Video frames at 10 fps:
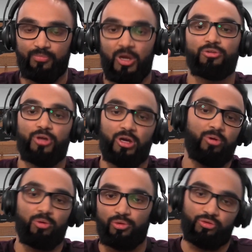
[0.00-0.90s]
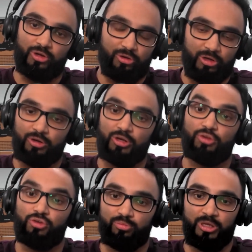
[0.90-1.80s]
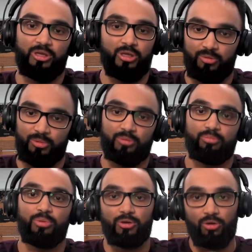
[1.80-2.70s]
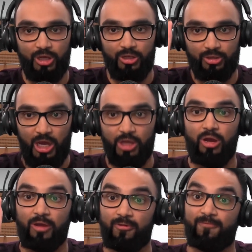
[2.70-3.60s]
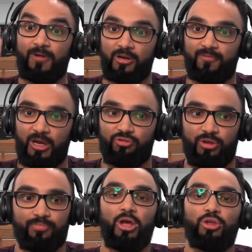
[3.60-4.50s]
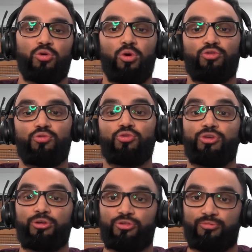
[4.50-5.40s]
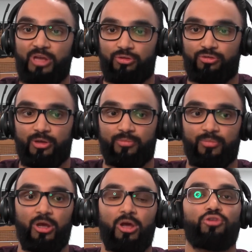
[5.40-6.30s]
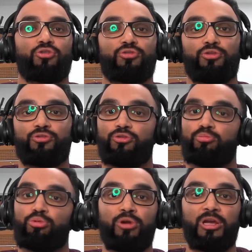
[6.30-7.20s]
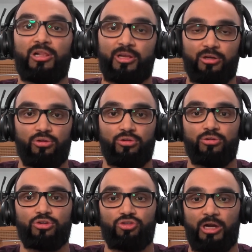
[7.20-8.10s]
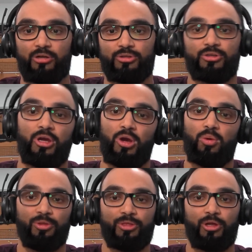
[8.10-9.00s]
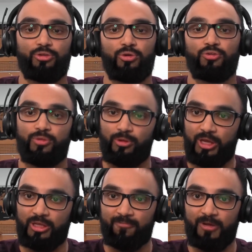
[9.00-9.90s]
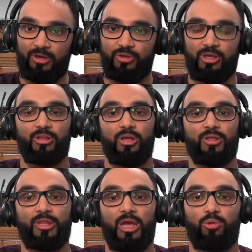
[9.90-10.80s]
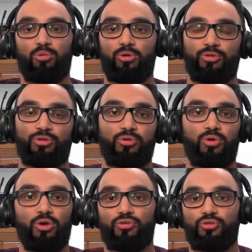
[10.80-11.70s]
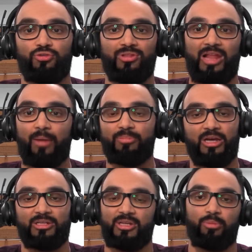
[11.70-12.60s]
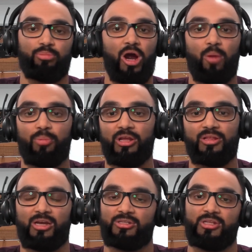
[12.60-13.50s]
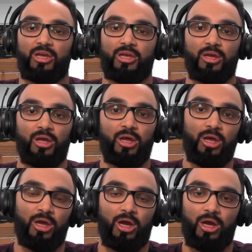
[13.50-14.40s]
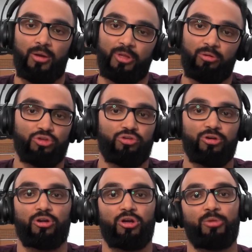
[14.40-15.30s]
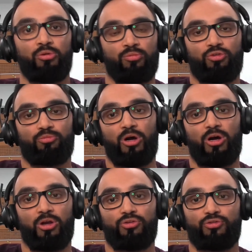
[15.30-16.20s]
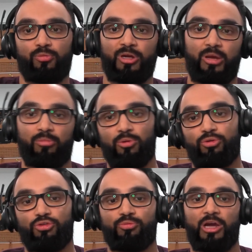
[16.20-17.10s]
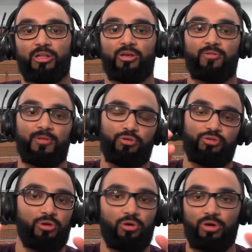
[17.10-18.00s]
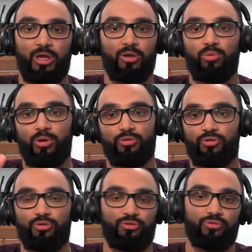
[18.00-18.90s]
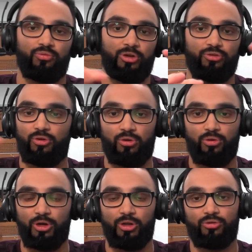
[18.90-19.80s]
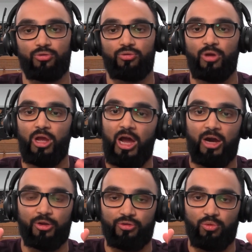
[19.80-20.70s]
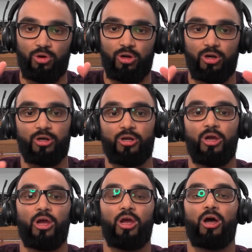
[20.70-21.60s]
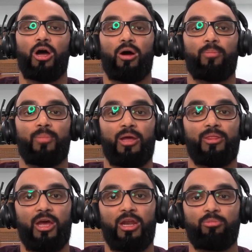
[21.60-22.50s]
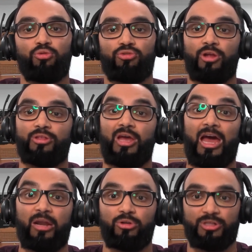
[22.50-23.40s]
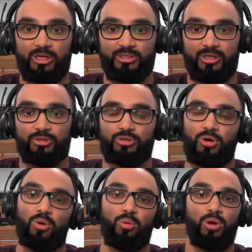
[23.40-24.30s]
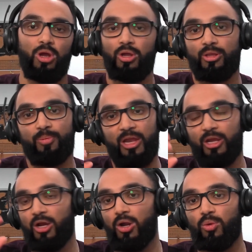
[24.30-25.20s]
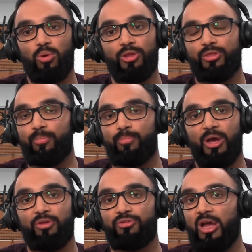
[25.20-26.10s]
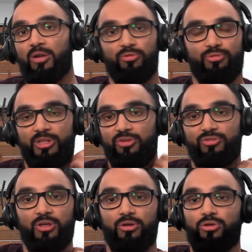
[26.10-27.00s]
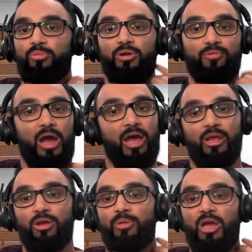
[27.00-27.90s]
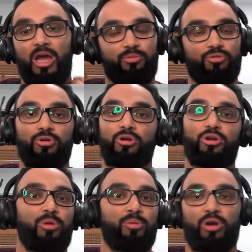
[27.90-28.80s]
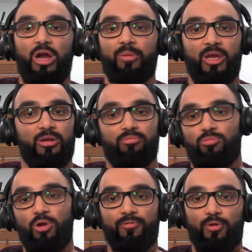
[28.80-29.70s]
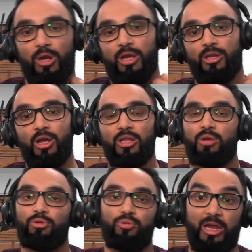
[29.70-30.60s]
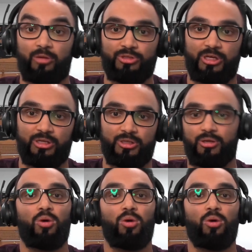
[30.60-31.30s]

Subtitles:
I'll talk about what those other ingredients could be in a bit. But okay, now you have your final vaccine. You go through a series of testing. So first is preclinical trials. What they'll do is they'll take the vaccine, they will do all sorts of lab testing, property testing. They will trigger immune response from a chemical perspective. They'll see, okay, what is this? What is it going to do? How does it work? And then it moves on to animal testing. So depending on what the best animal for testing, it could be a rat, it could be a hamster, it could be a primate, whatever, right? They will do animal testing.